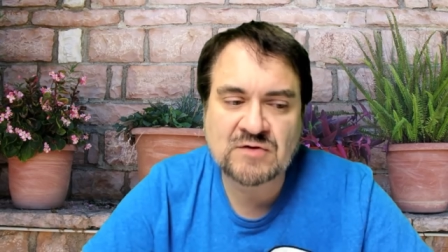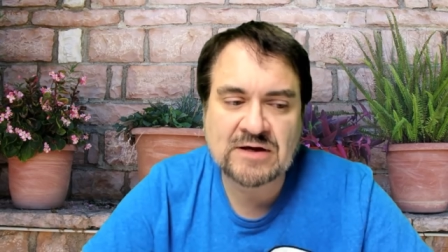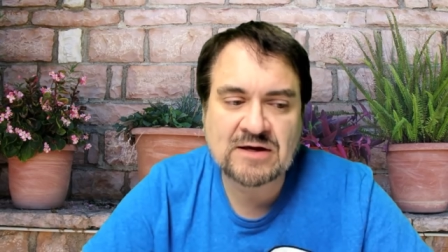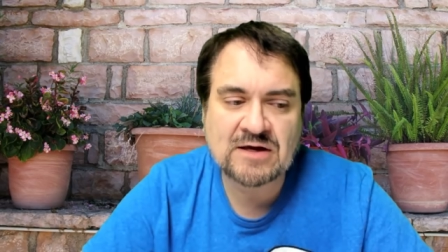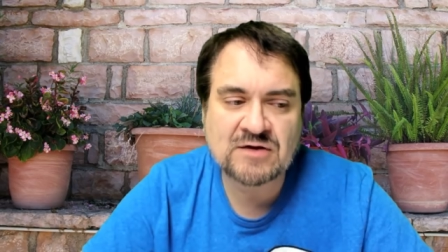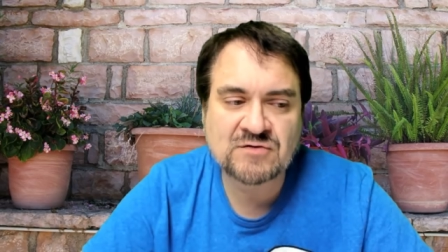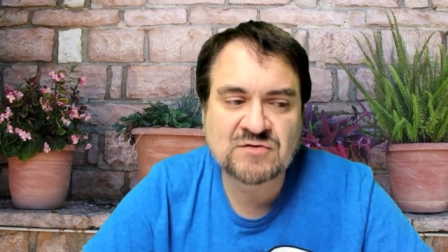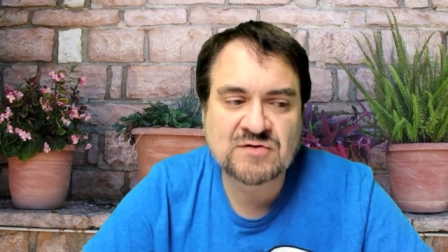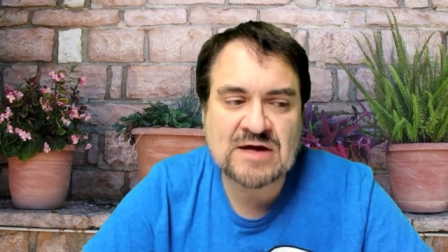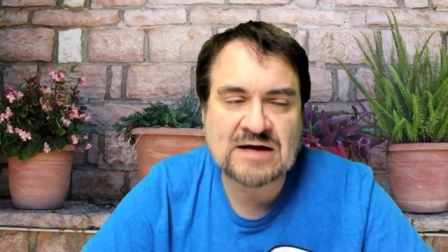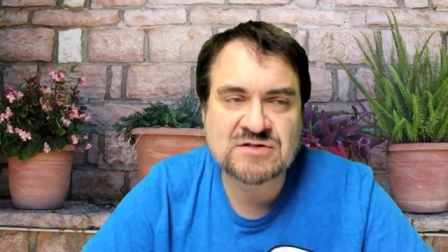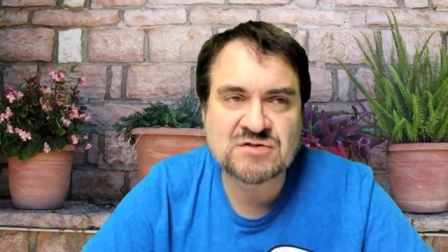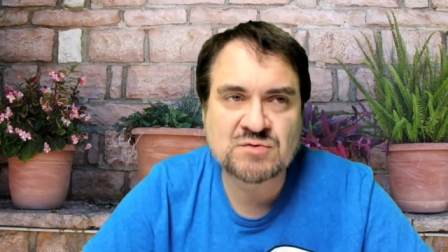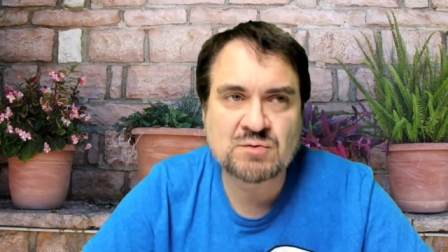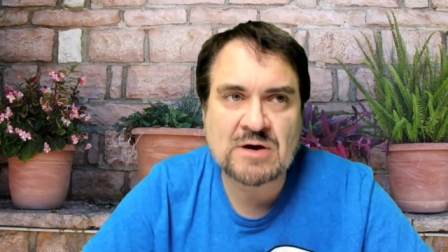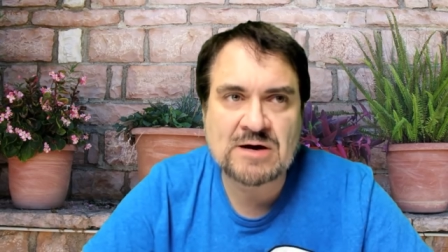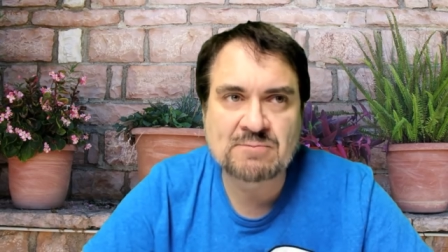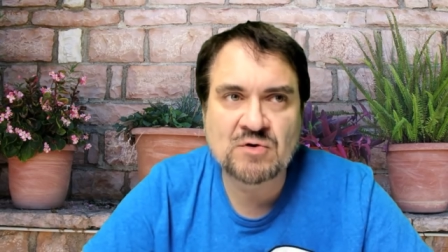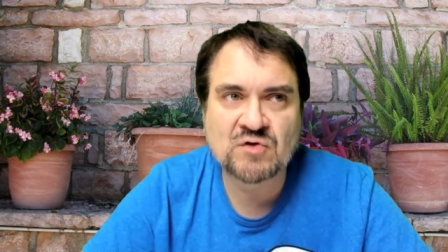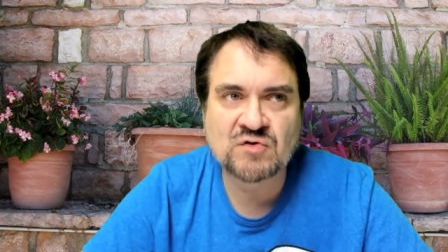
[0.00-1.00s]
I guess that's
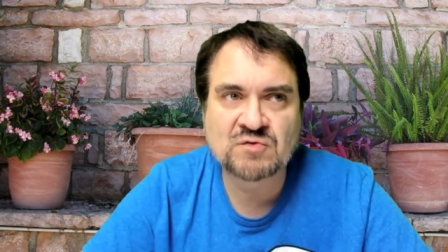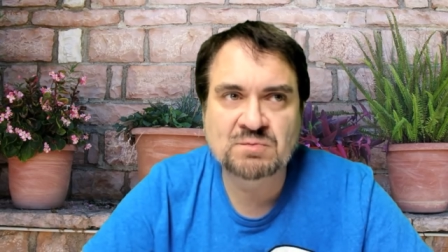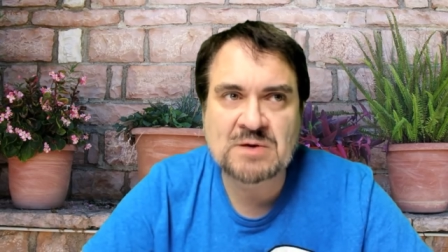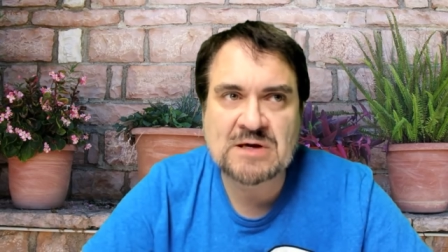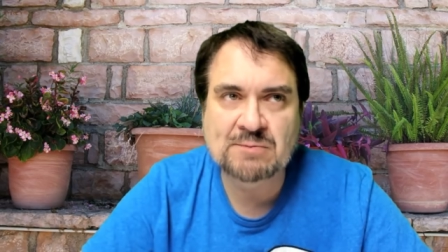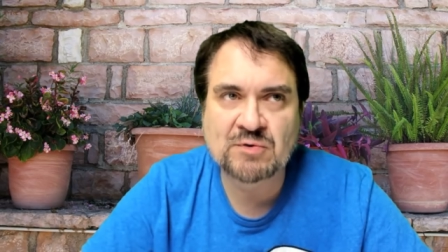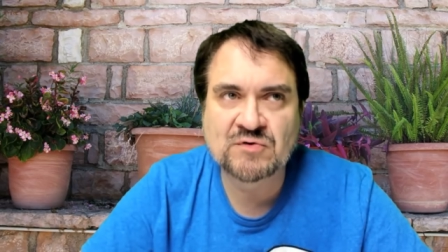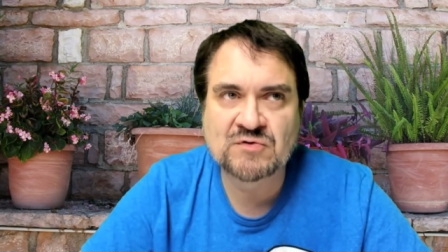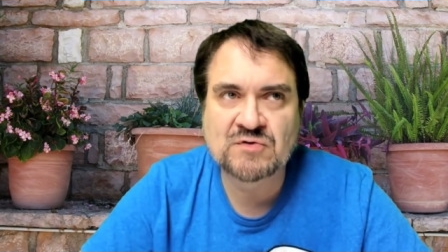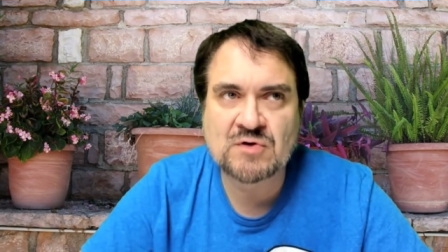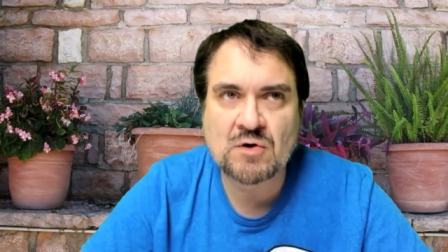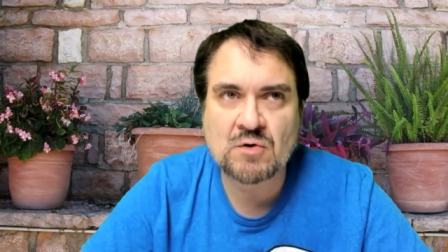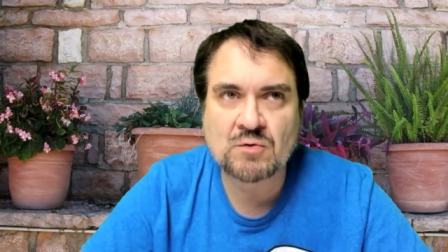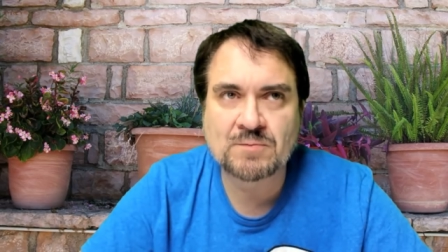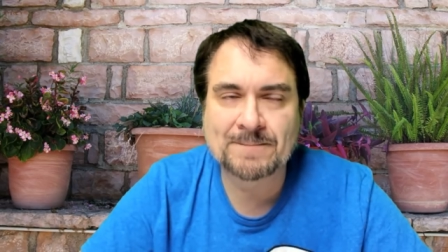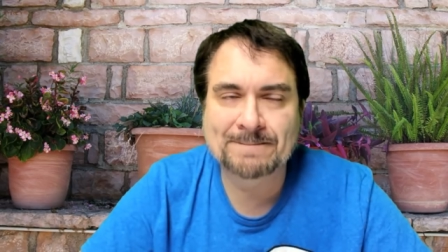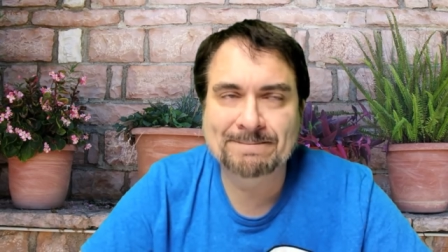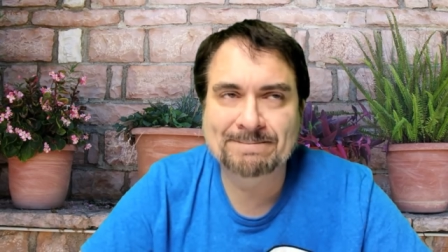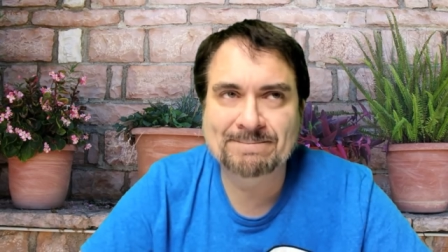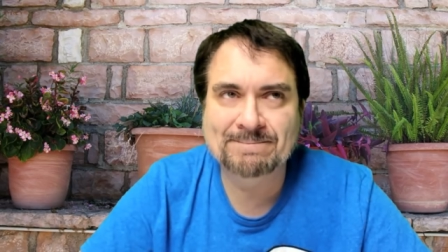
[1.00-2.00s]
why most people
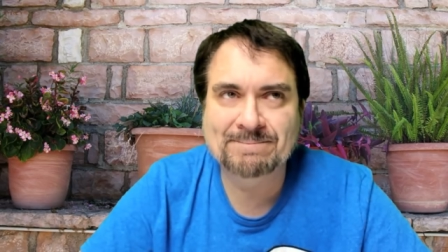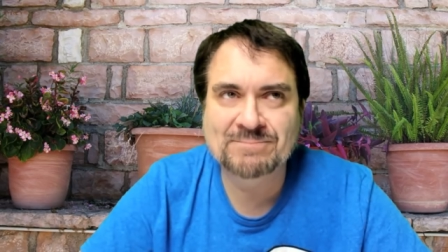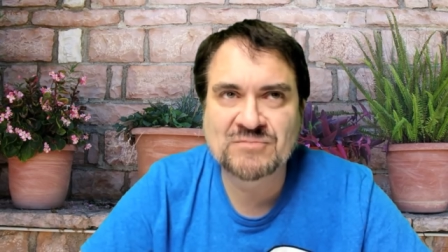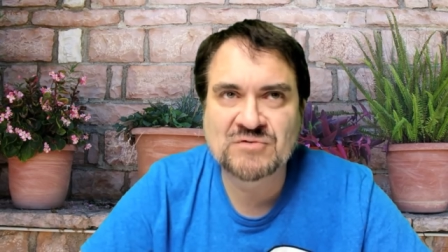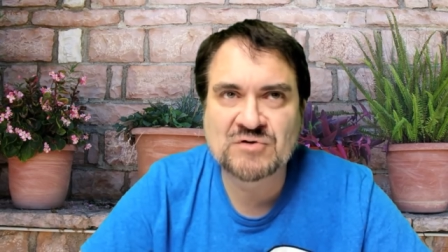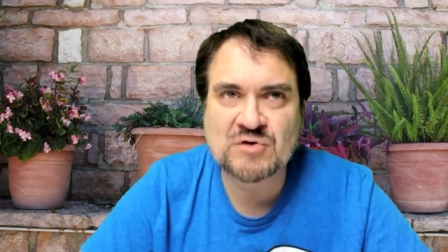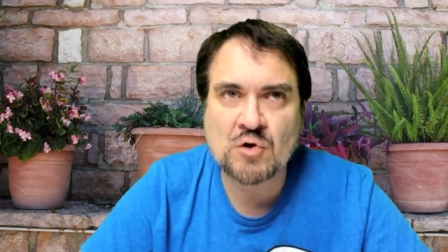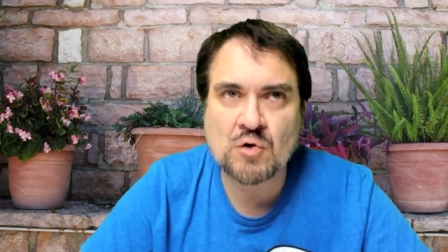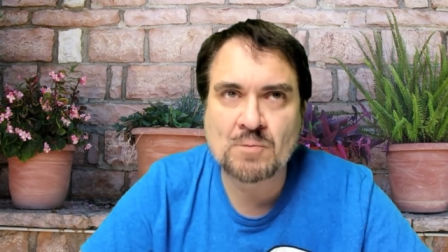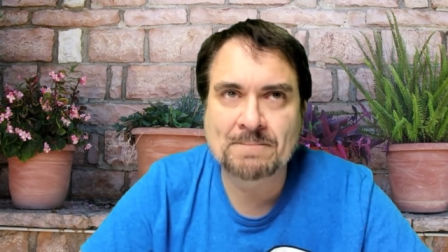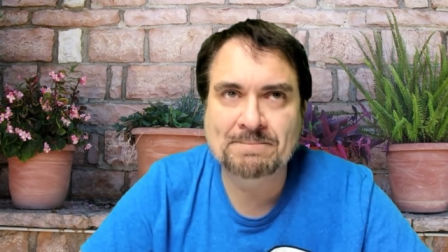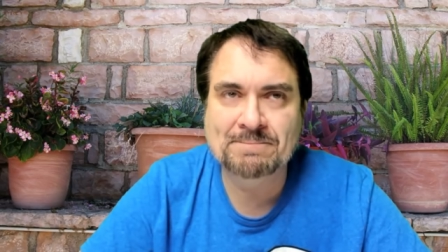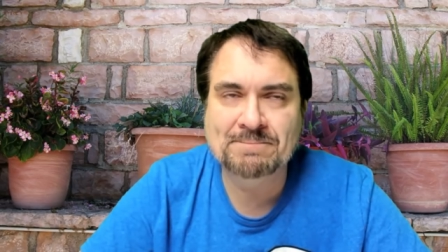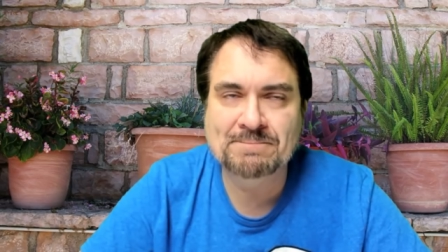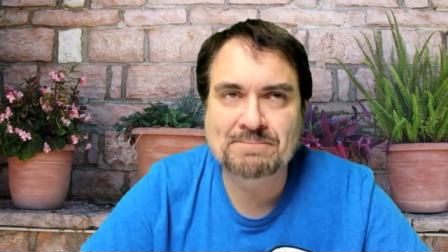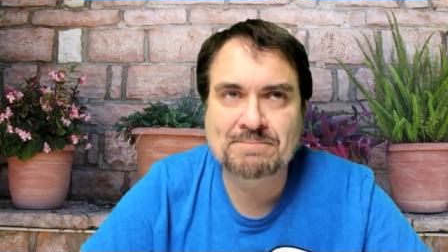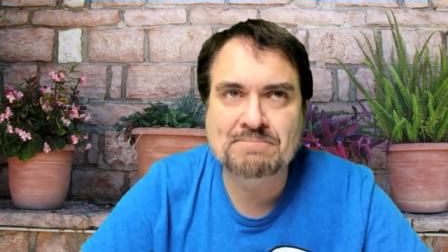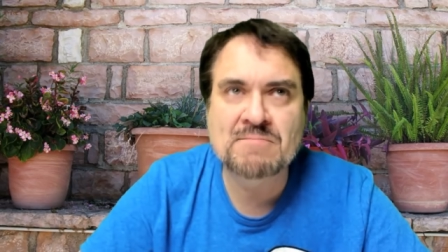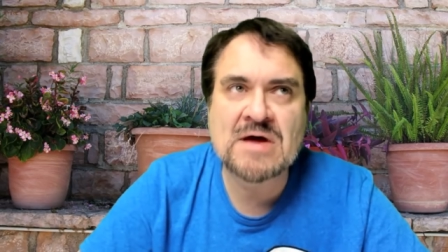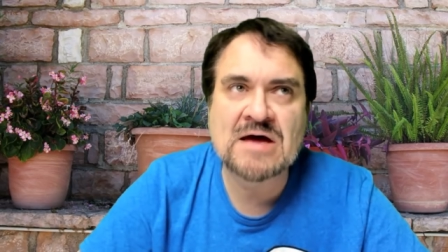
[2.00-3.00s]
don't don't
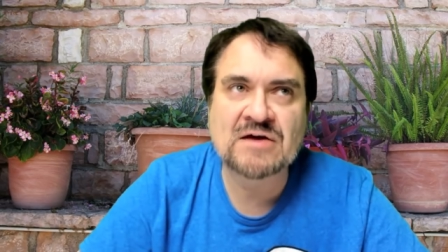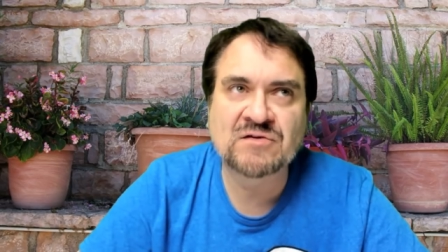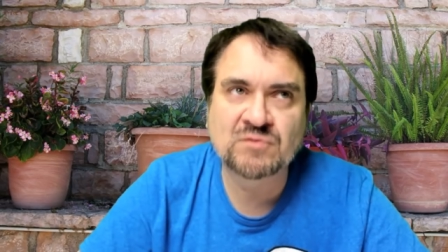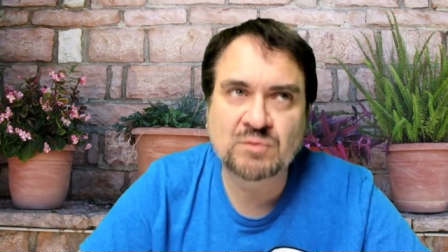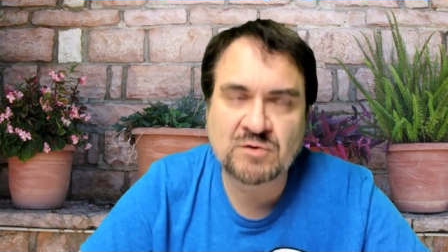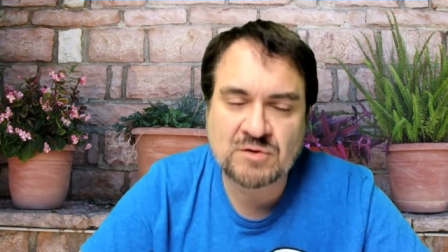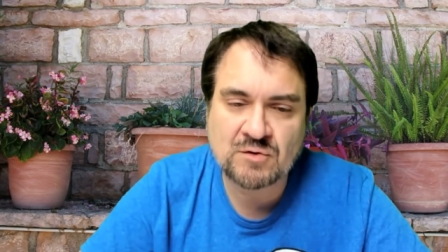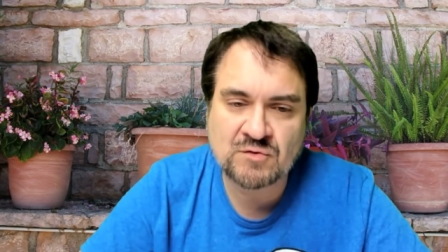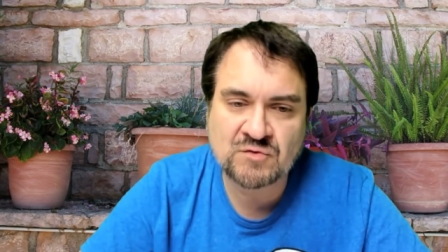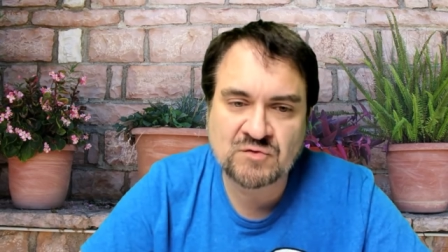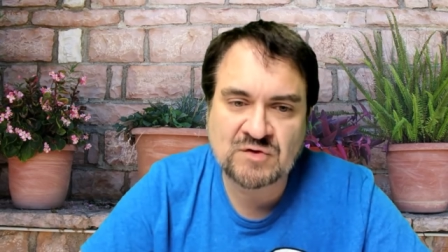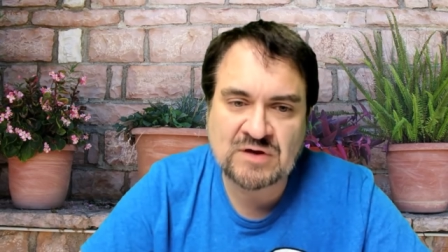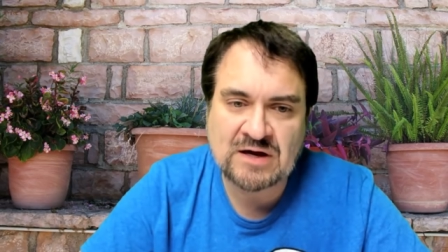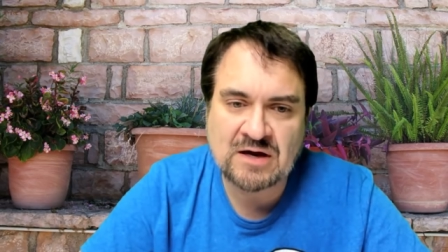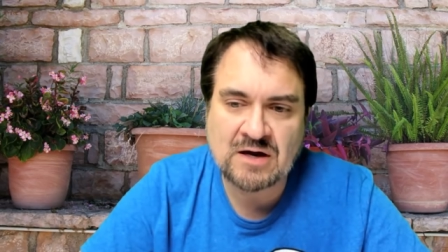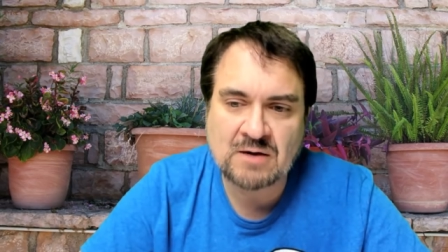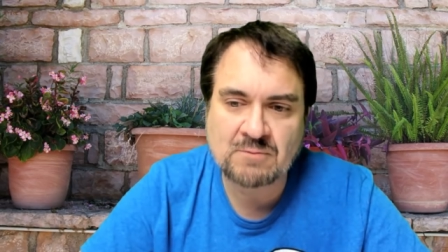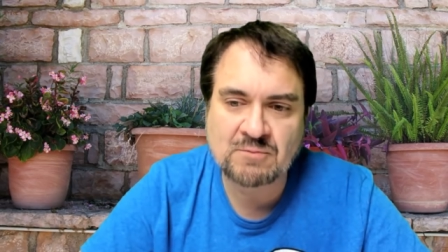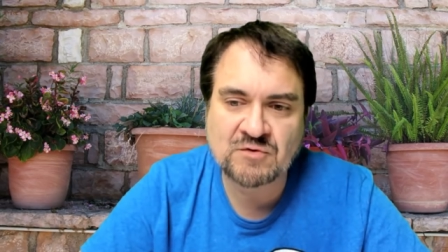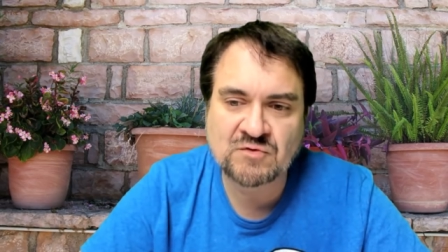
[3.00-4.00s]
mess with those
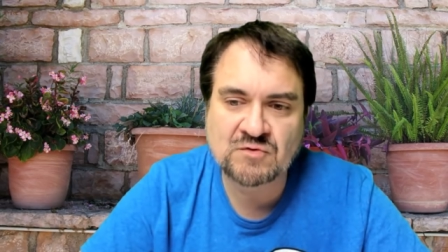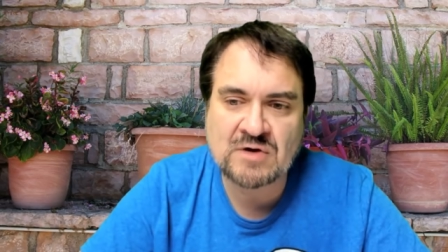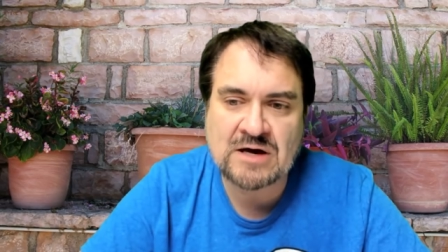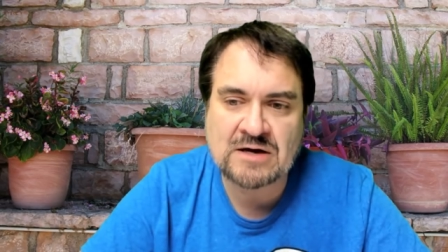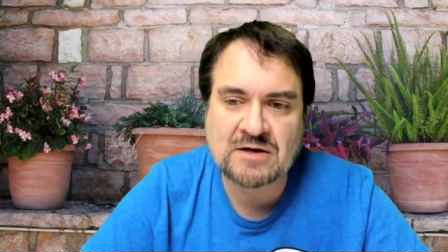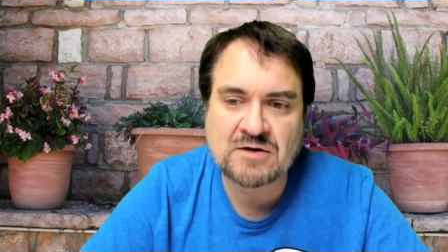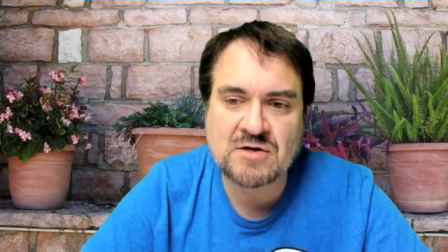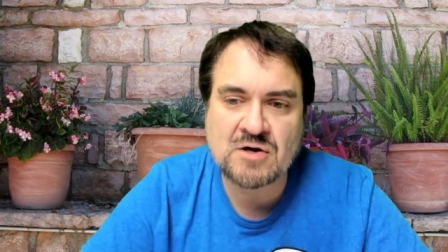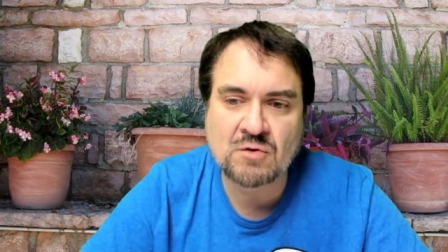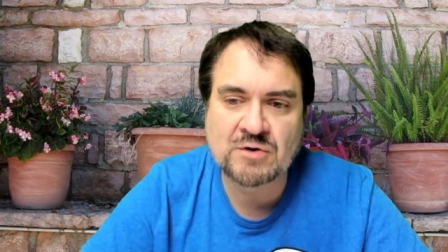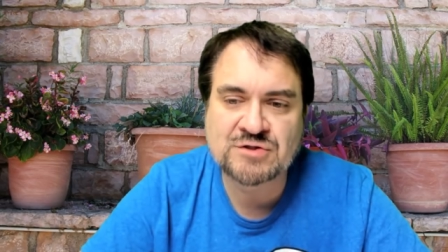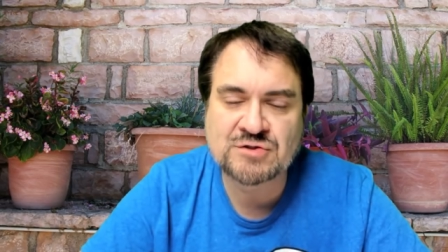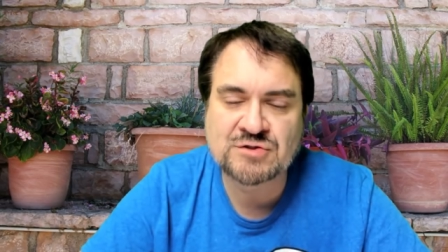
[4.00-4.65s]
cameras. You got to know